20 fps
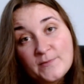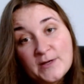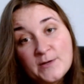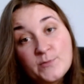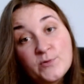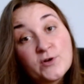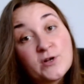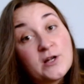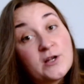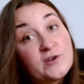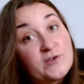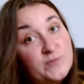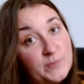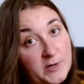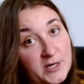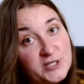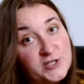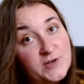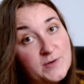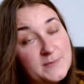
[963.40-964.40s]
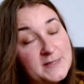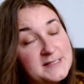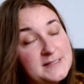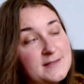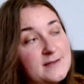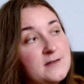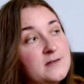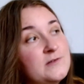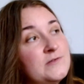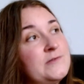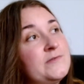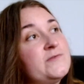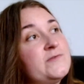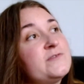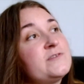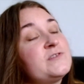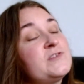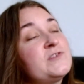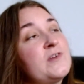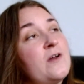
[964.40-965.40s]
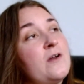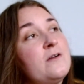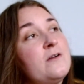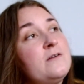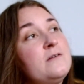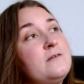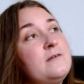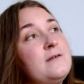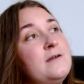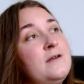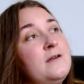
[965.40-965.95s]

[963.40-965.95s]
I put a lot of pressure on myself. So